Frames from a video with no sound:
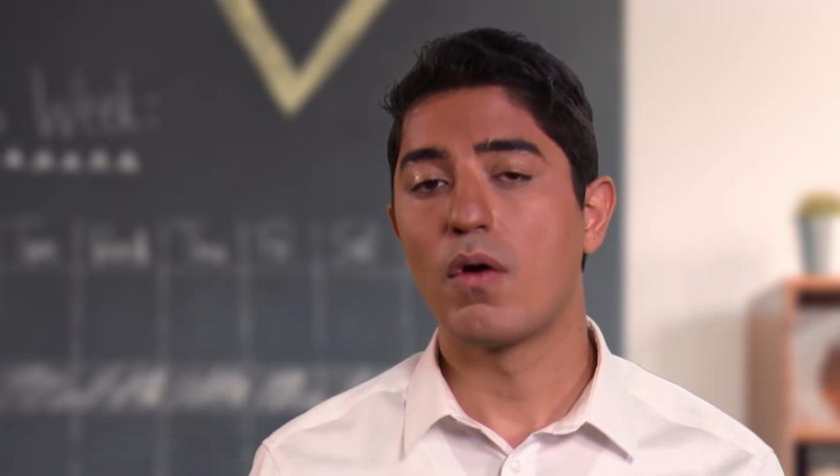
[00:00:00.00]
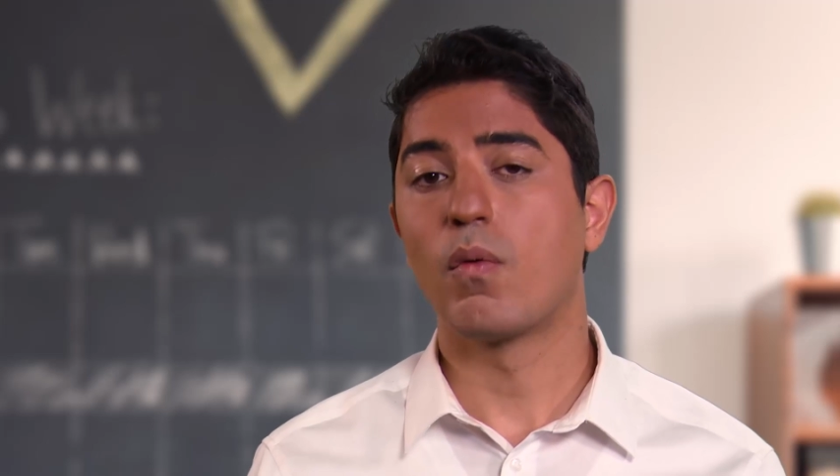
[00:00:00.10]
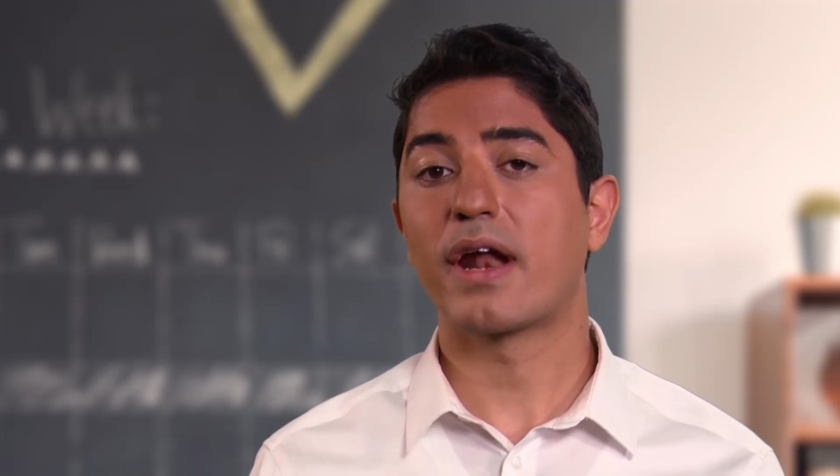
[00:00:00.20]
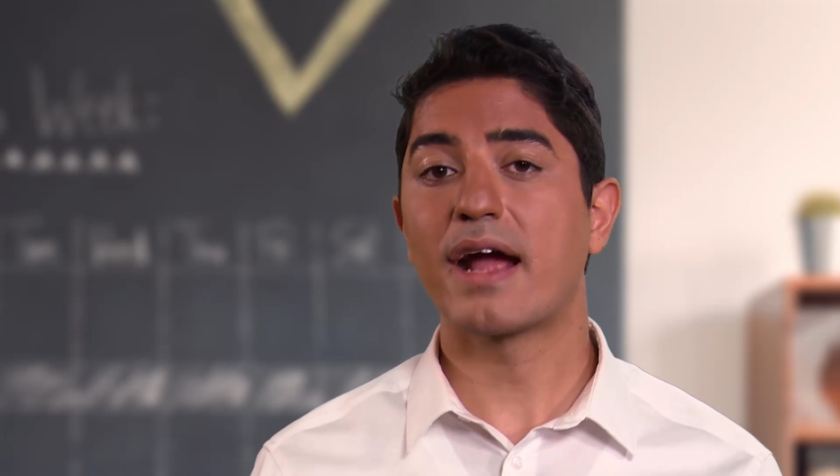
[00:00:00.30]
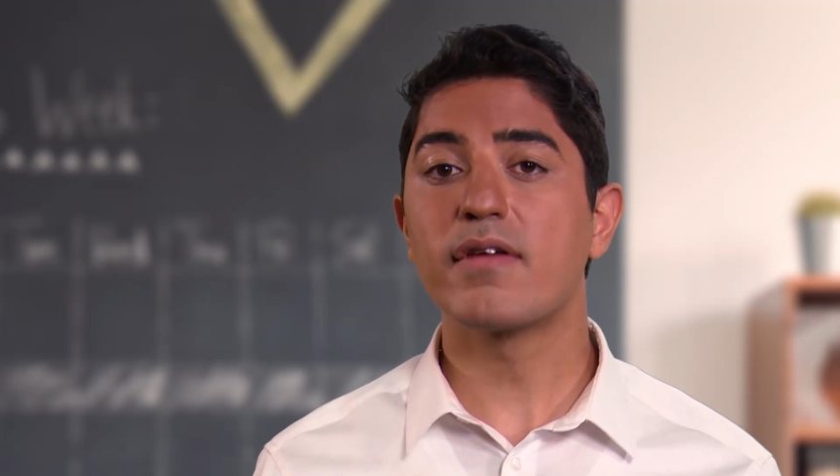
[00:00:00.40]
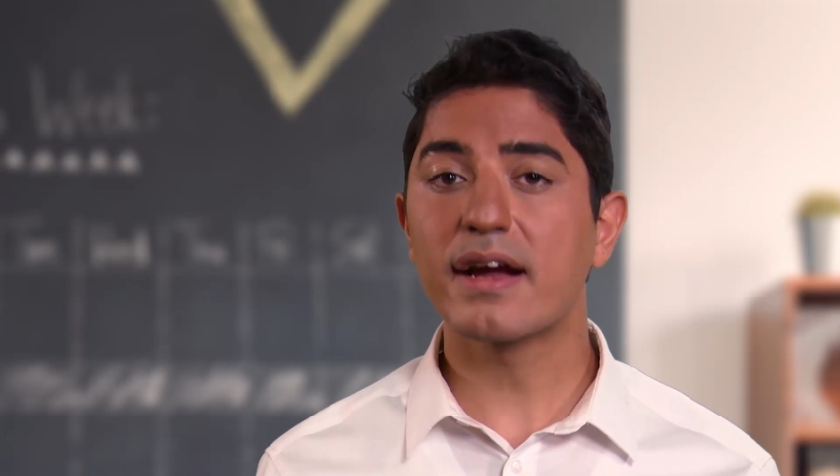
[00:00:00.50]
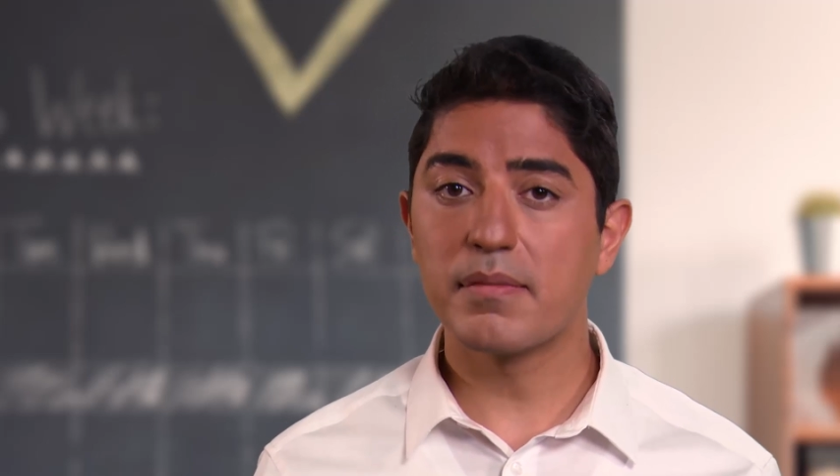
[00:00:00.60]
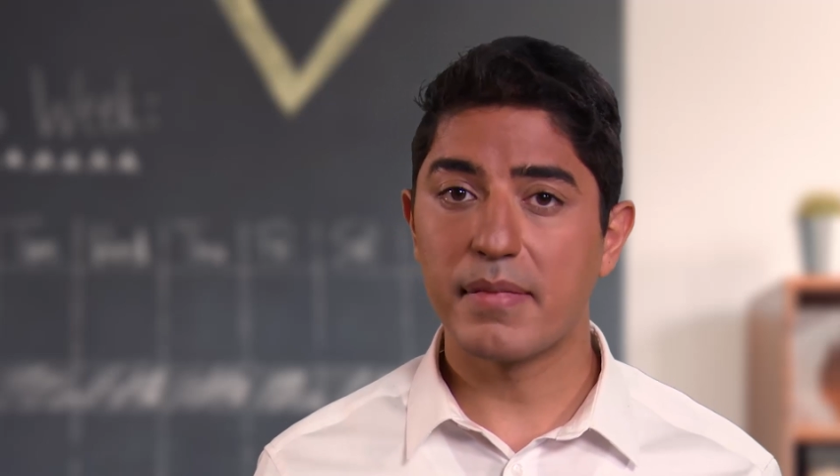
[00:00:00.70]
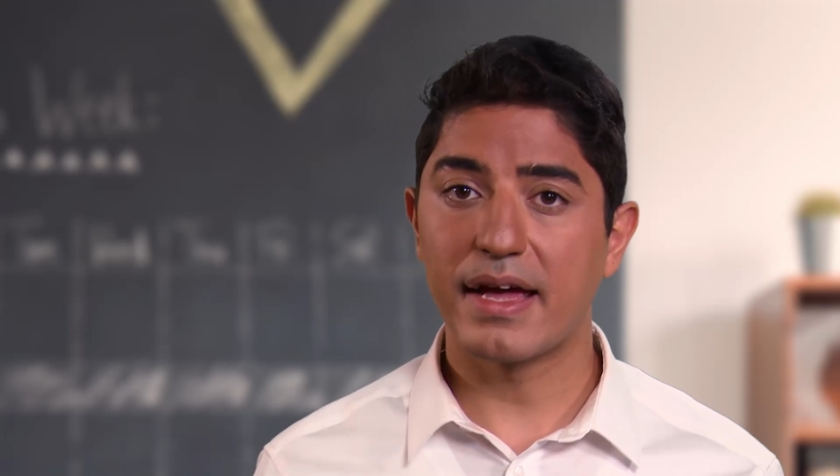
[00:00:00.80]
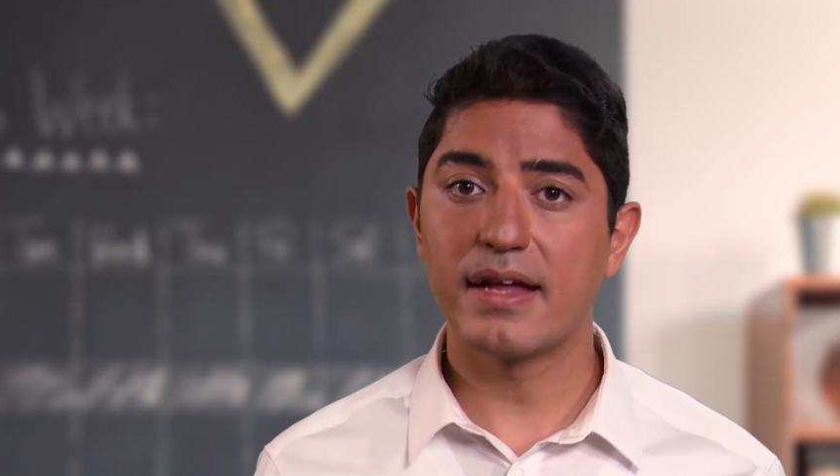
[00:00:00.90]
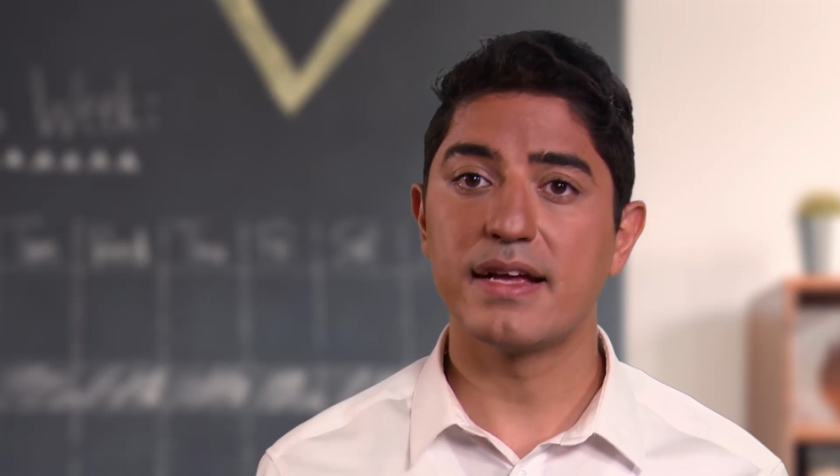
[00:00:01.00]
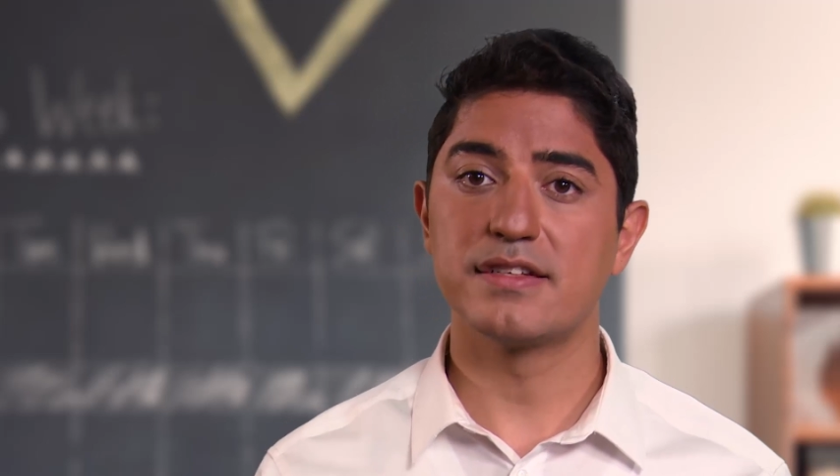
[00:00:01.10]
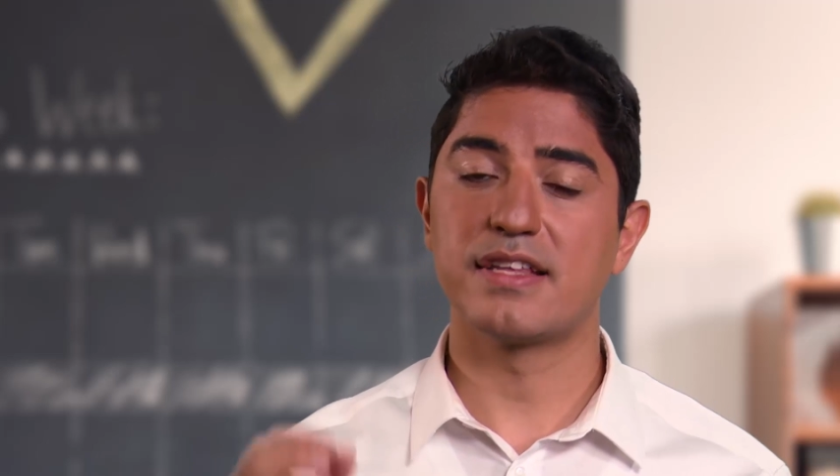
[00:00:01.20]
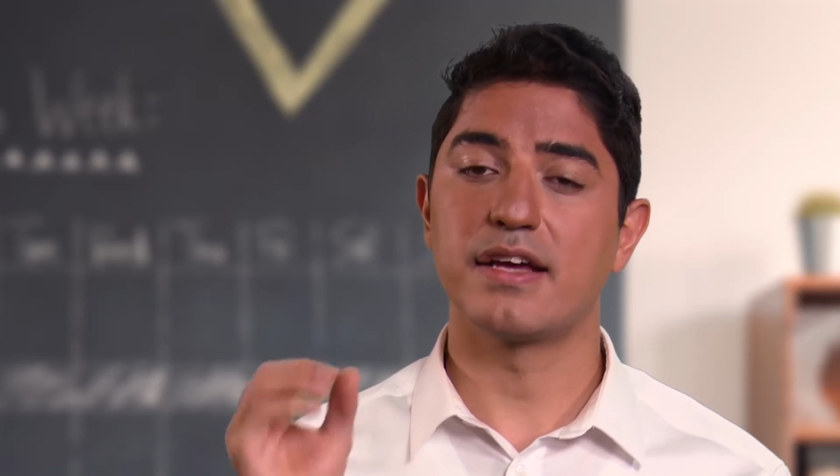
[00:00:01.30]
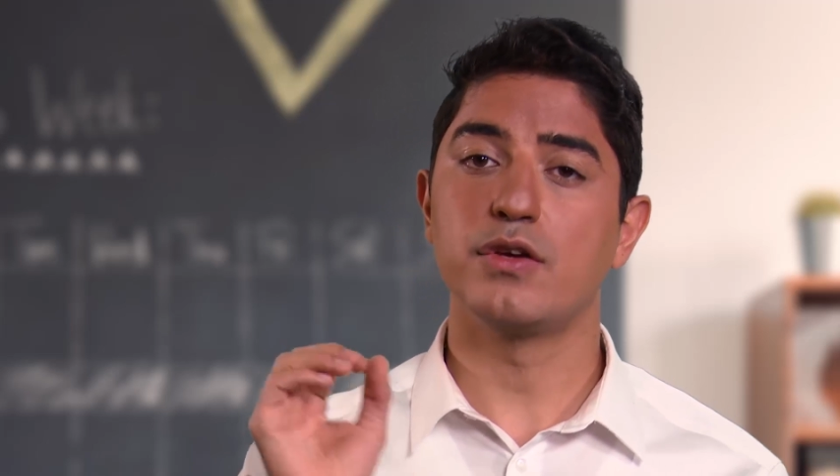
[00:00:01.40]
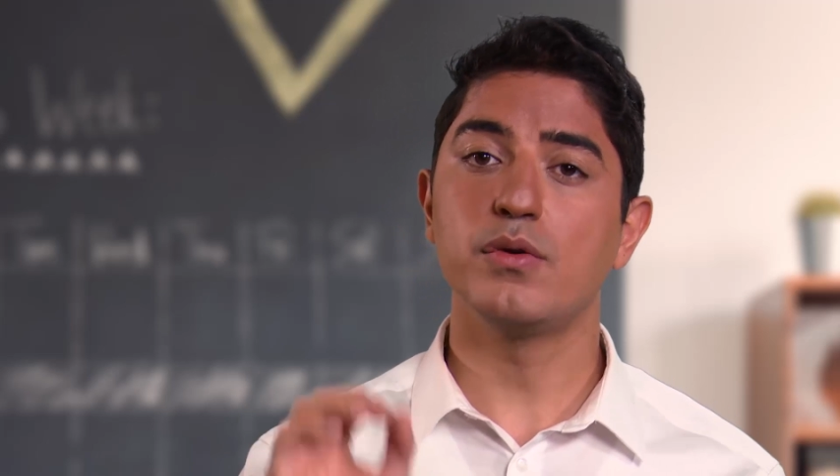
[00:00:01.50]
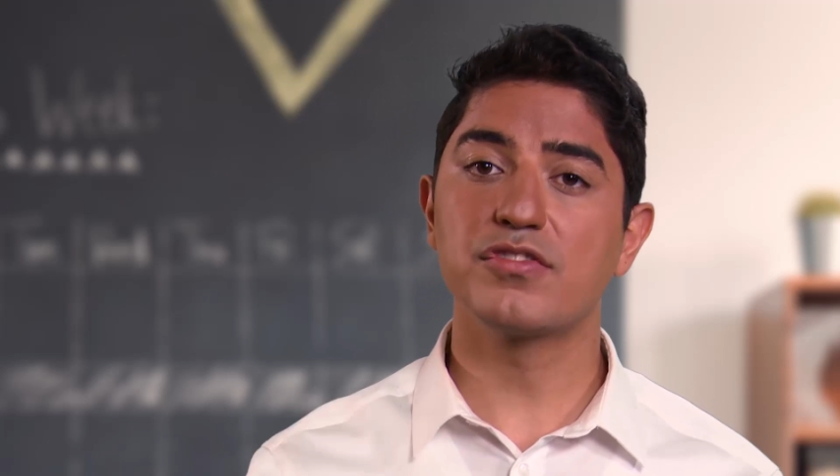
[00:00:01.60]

What I recommend is that you